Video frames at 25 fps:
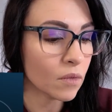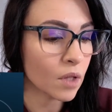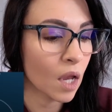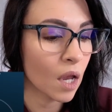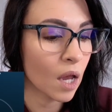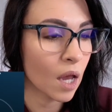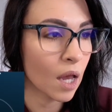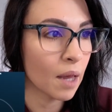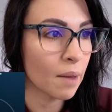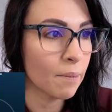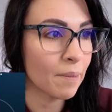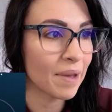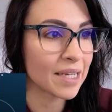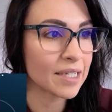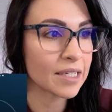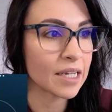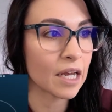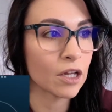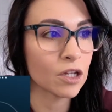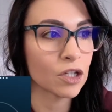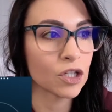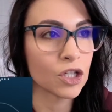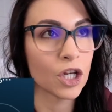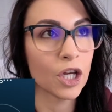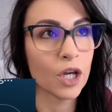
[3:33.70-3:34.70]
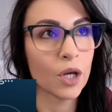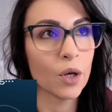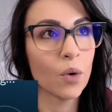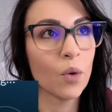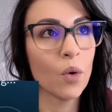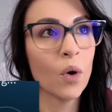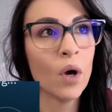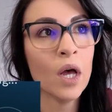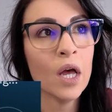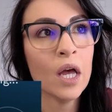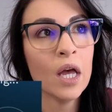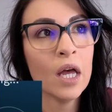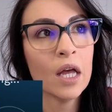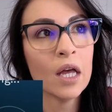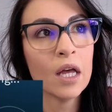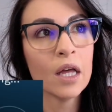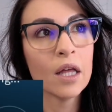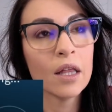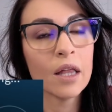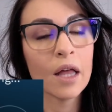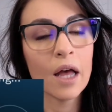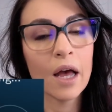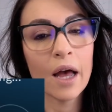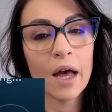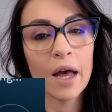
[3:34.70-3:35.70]
it tells you
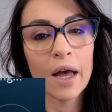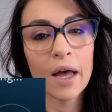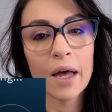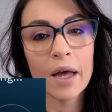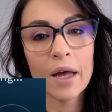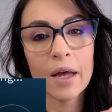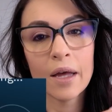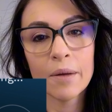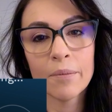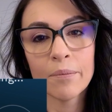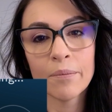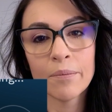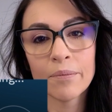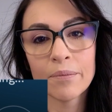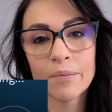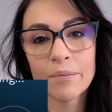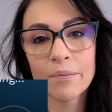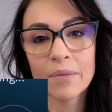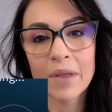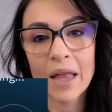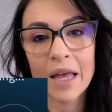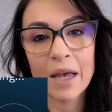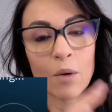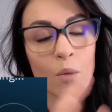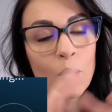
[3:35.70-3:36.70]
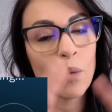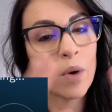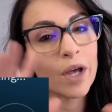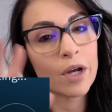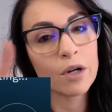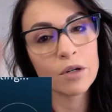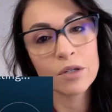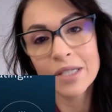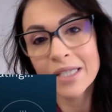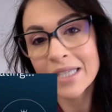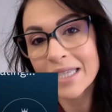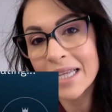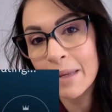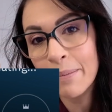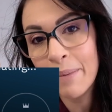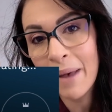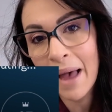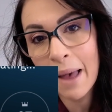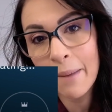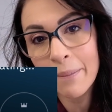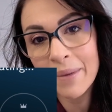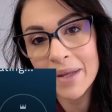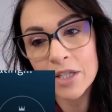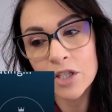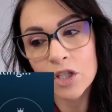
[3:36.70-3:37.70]
like what your sleep
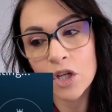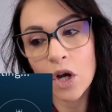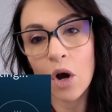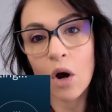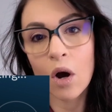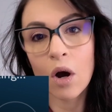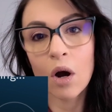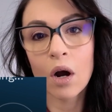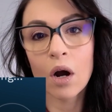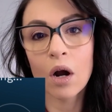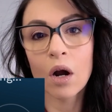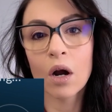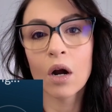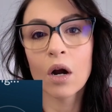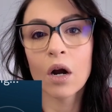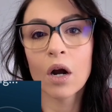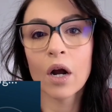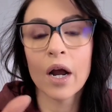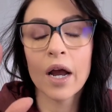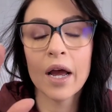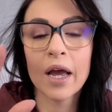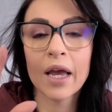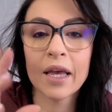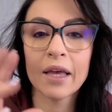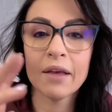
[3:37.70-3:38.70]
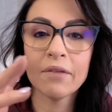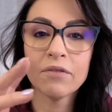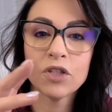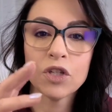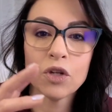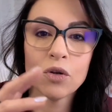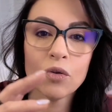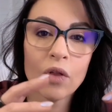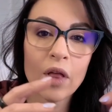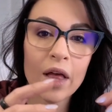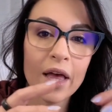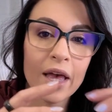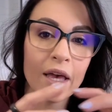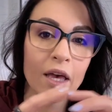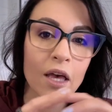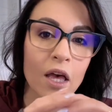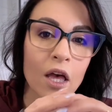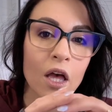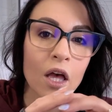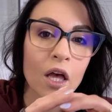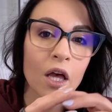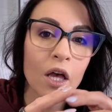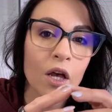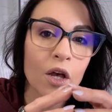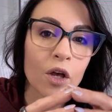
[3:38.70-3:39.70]
habits are, and it gives you like,
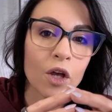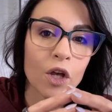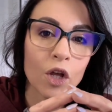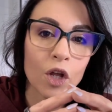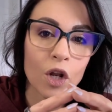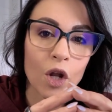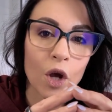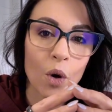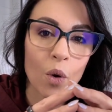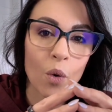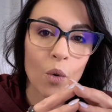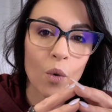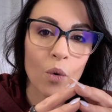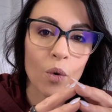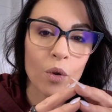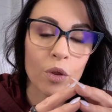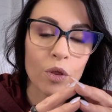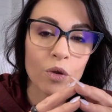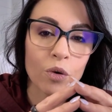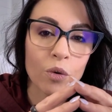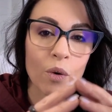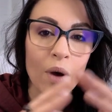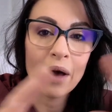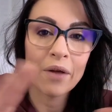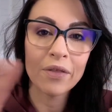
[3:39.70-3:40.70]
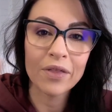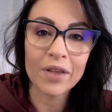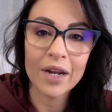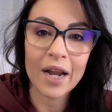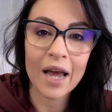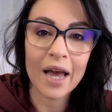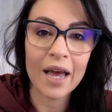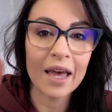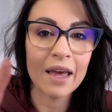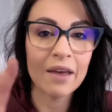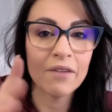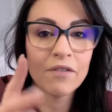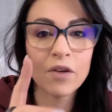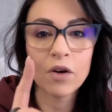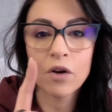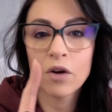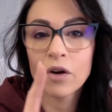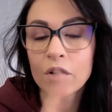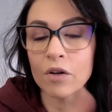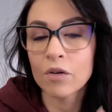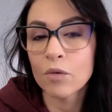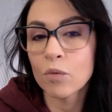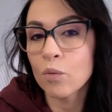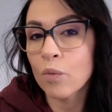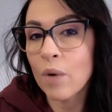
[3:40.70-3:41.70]
throughout the night, if you're
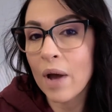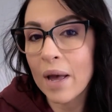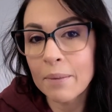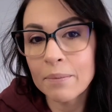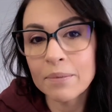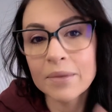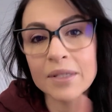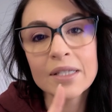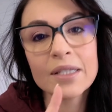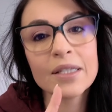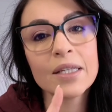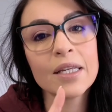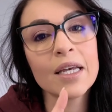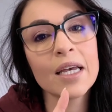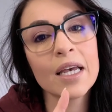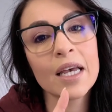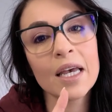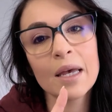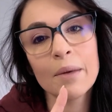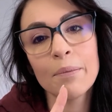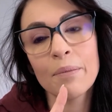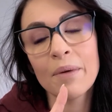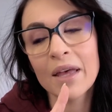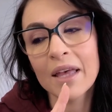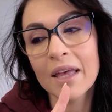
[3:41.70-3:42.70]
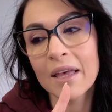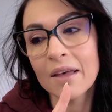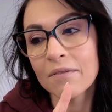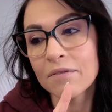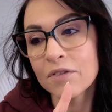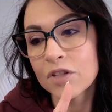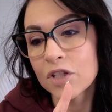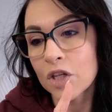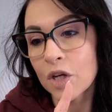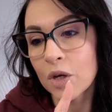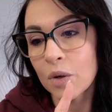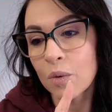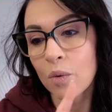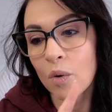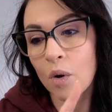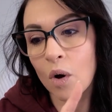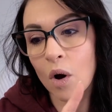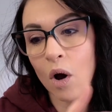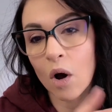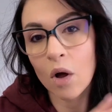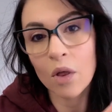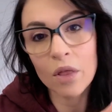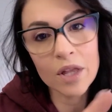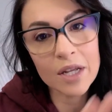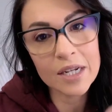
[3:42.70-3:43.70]
in REM sleep, it gives you
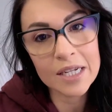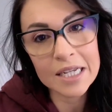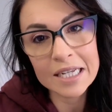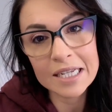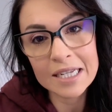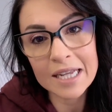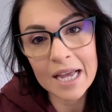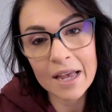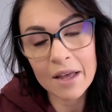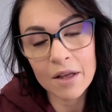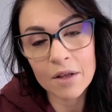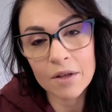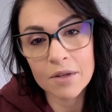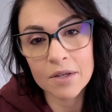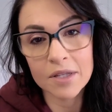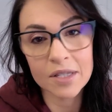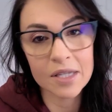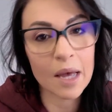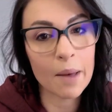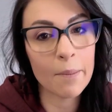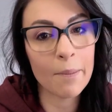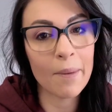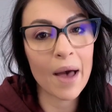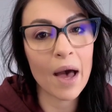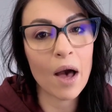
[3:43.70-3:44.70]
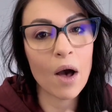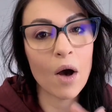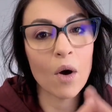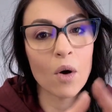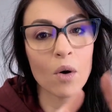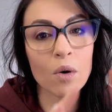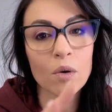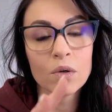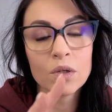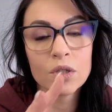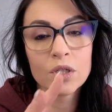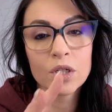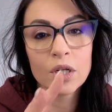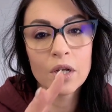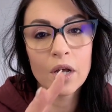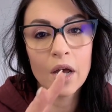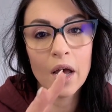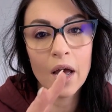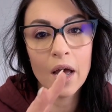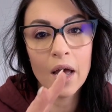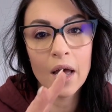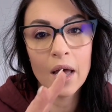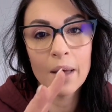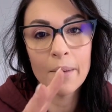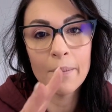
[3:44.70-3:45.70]
all the details about
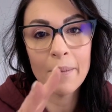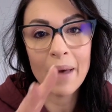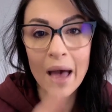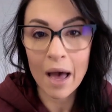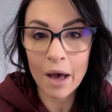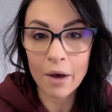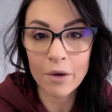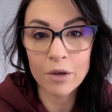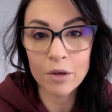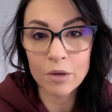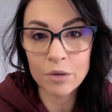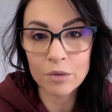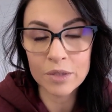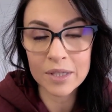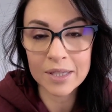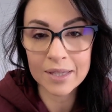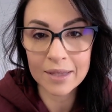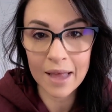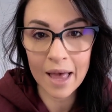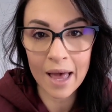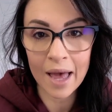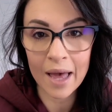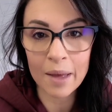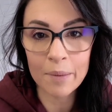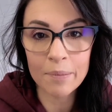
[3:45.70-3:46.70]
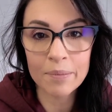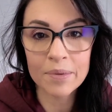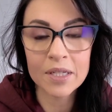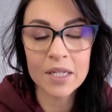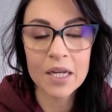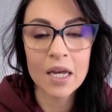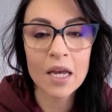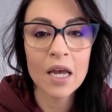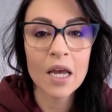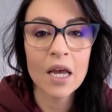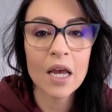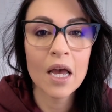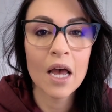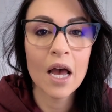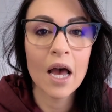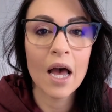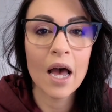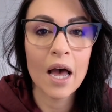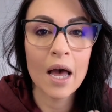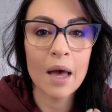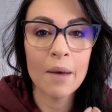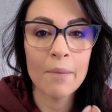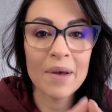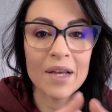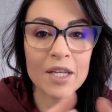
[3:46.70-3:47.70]
how you slept,
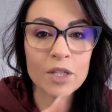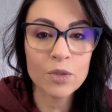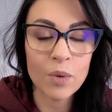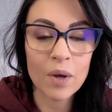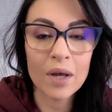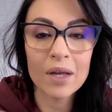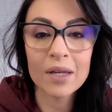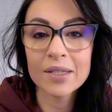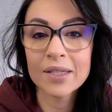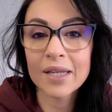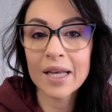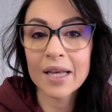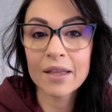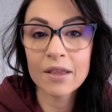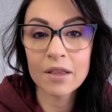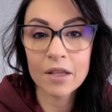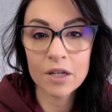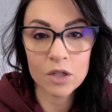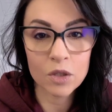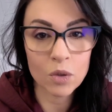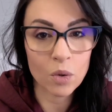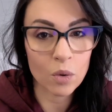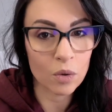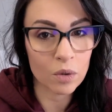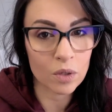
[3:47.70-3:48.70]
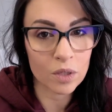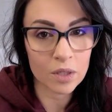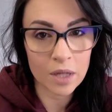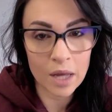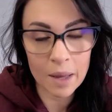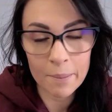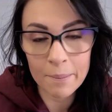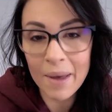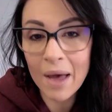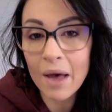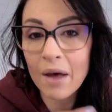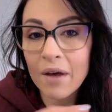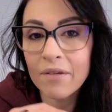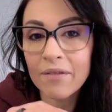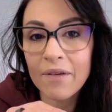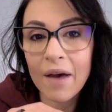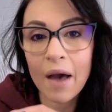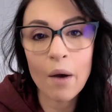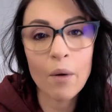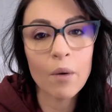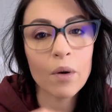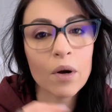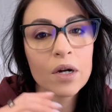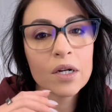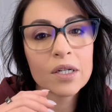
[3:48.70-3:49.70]
as well as like the total amount of
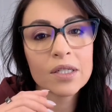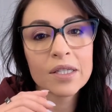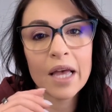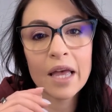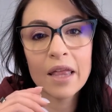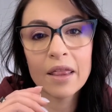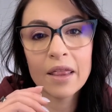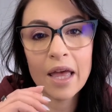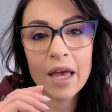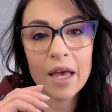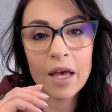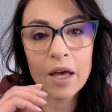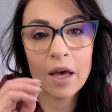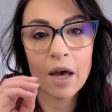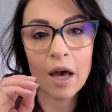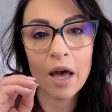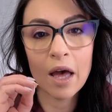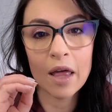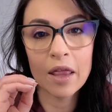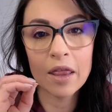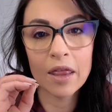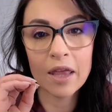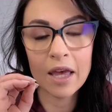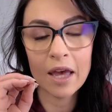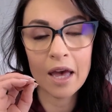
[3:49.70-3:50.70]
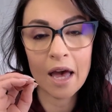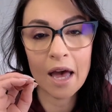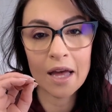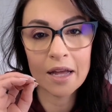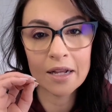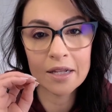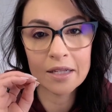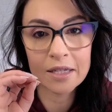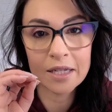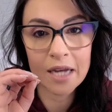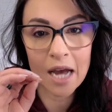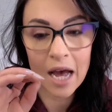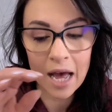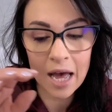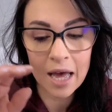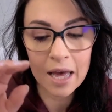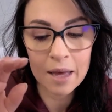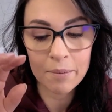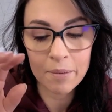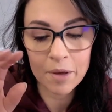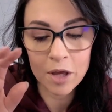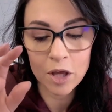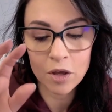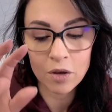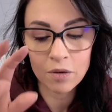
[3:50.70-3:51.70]
hours and like the
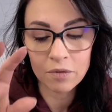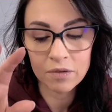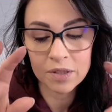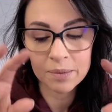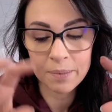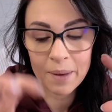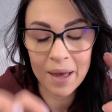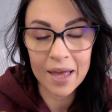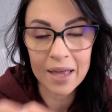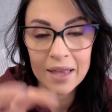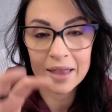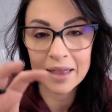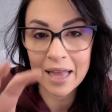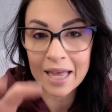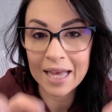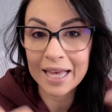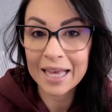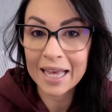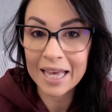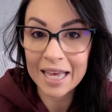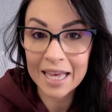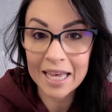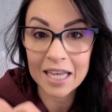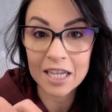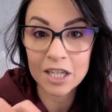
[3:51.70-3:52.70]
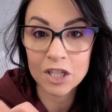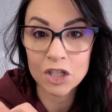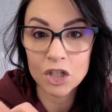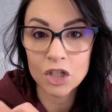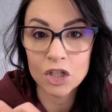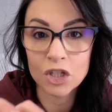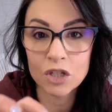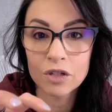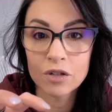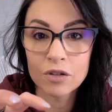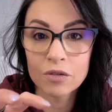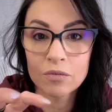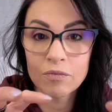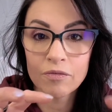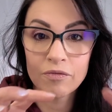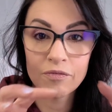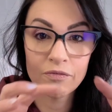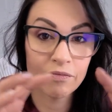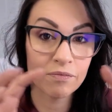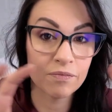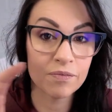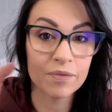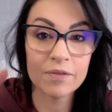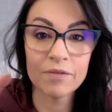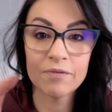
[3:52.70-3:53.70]
time you've spent in like each
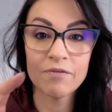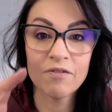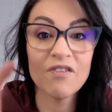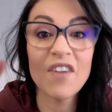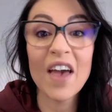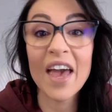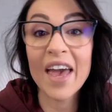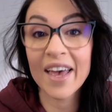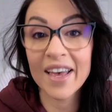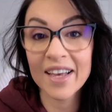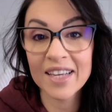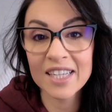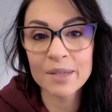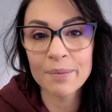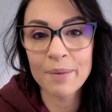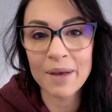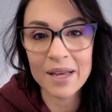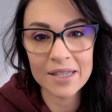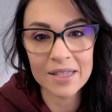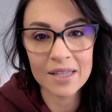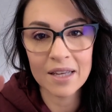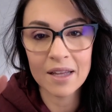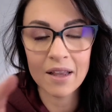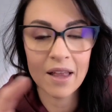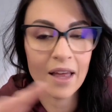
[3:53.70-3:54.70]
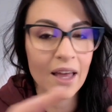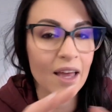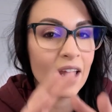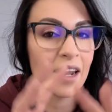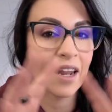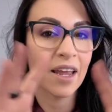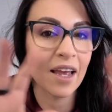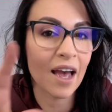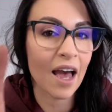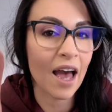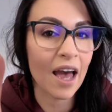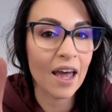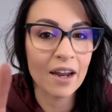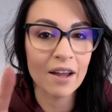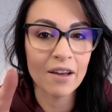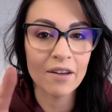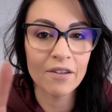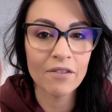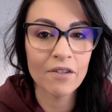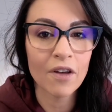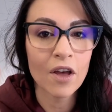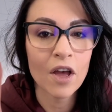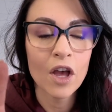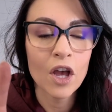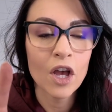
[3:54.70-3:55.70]
phase, basically. And it
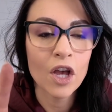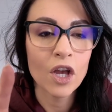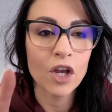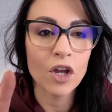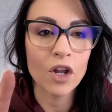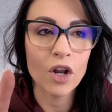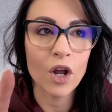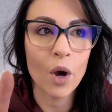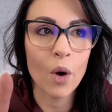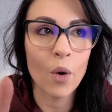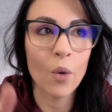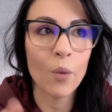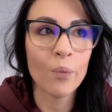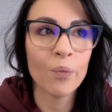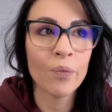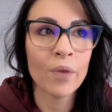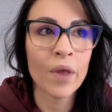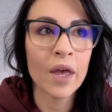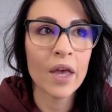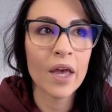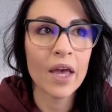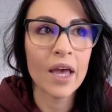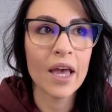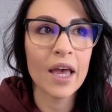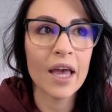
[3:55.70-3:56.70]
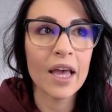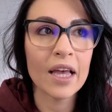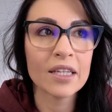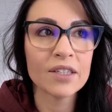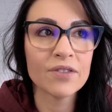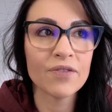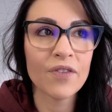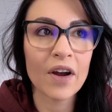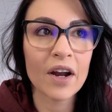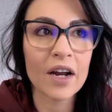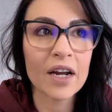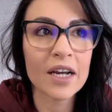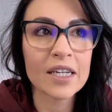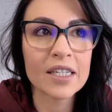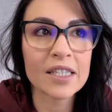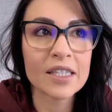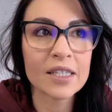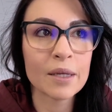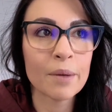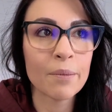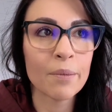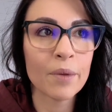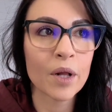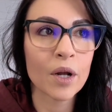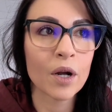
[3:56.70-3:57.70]
kind of, is very
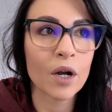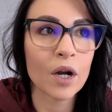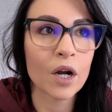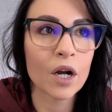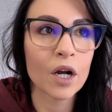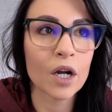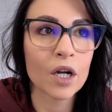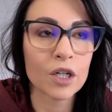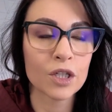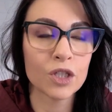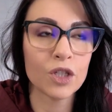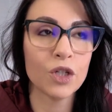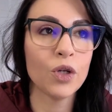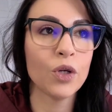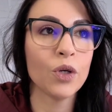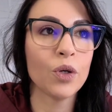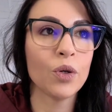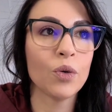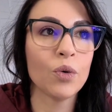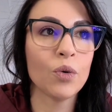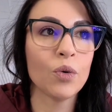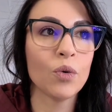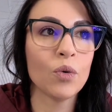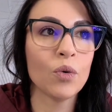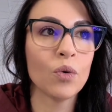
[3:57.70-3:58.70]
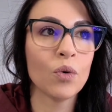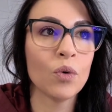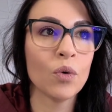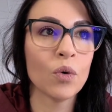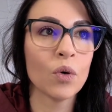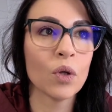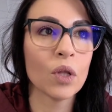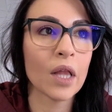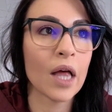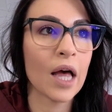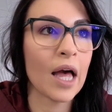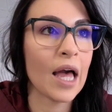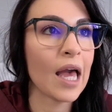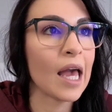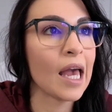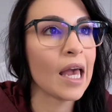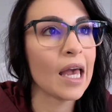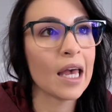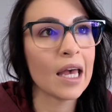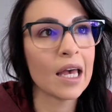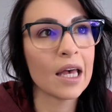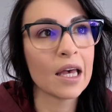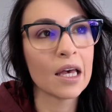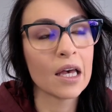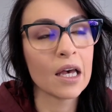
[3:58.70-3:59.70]
similar to
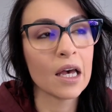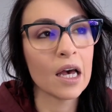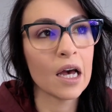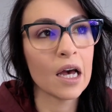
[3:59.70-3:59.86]
like